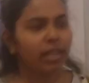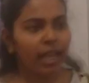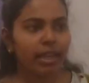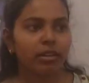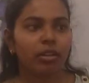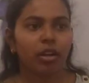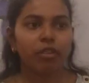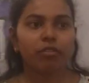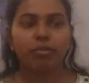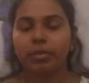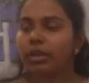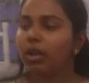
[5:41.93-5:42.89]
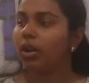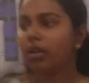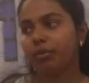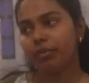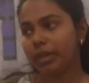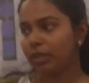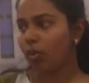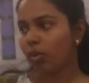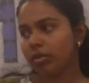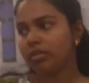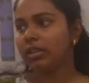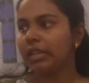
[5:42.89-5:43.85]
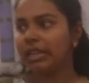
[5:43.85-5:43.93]
Kind of, in but we
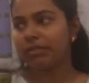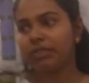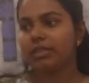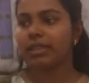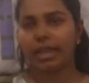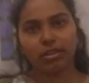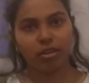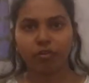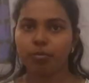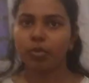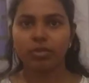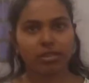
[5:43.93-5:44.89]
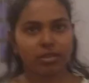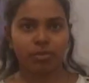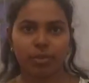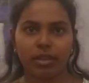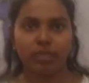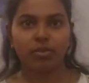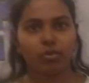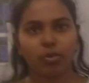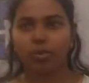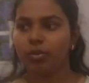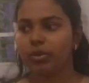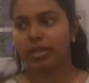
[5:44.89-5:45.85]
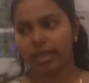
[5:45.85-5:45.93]
don't leave the site of books as well.
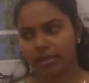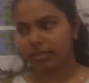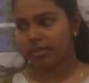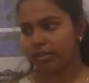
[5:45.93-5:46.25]
So yes.